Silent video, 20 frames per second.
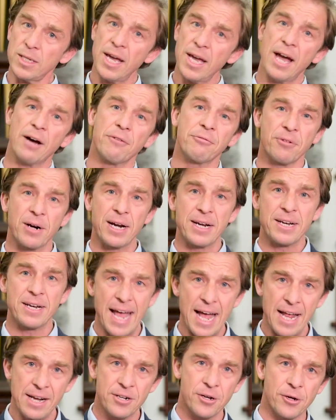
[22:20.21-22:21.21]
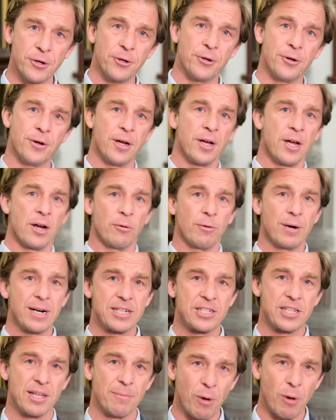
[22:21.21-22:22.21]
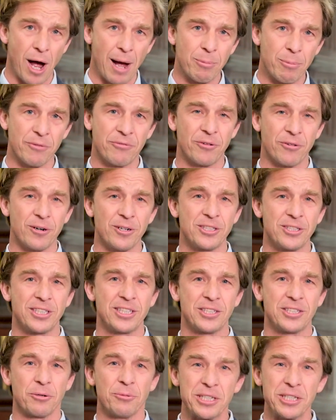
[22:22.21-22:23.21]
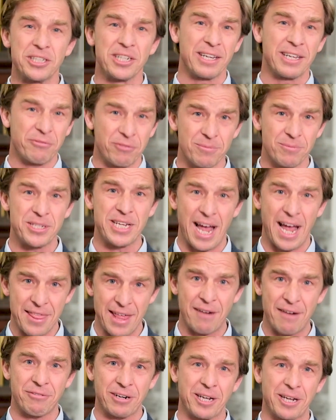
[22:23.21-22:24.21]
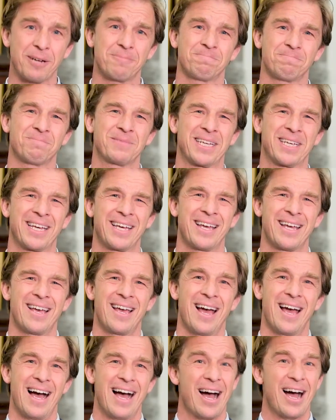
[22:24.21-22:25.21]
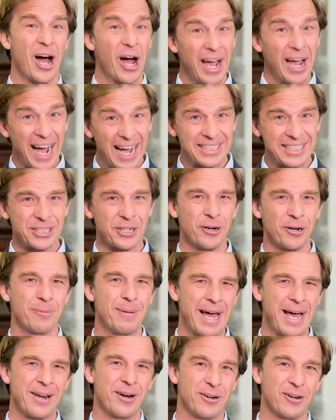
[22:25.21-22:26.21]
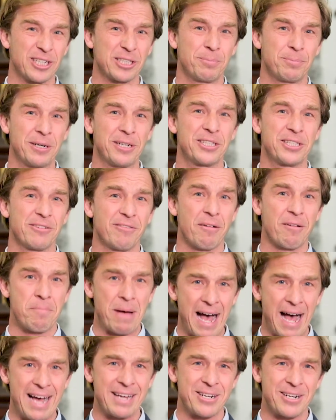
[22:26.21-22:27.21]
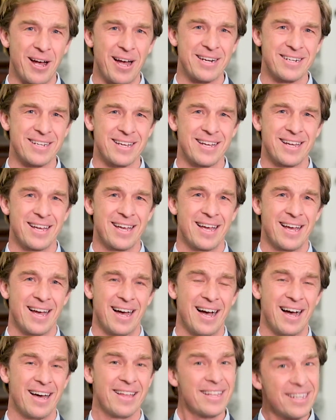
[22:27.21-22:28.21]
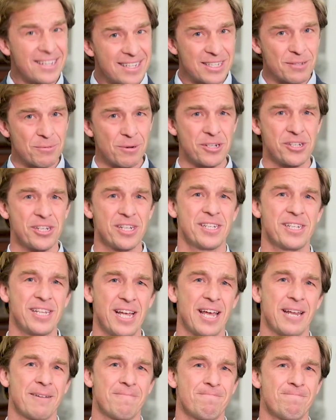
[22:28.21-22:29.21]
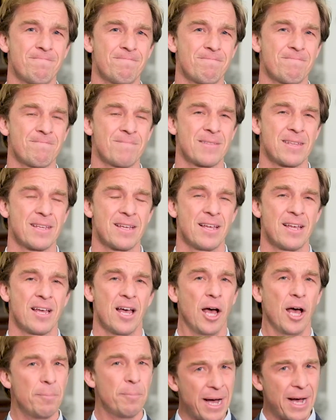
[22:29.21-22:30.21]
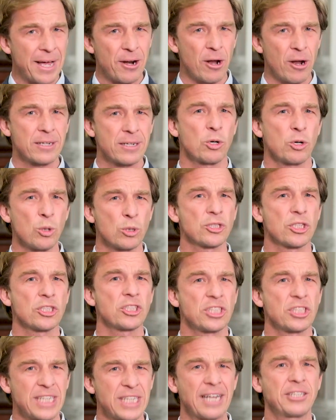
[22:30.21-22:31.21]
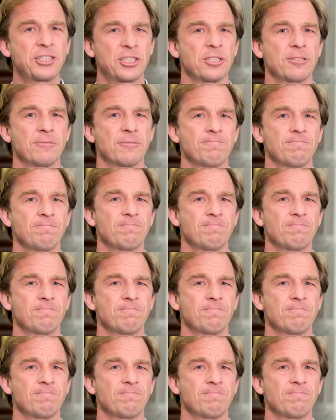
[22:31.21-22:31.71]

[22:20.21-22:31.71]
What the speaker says: Our friend Nat, who reads the Bible for us, is originally from South Africa. I asked her about her experience of apartheid. This is what she said. Apartheid causes tension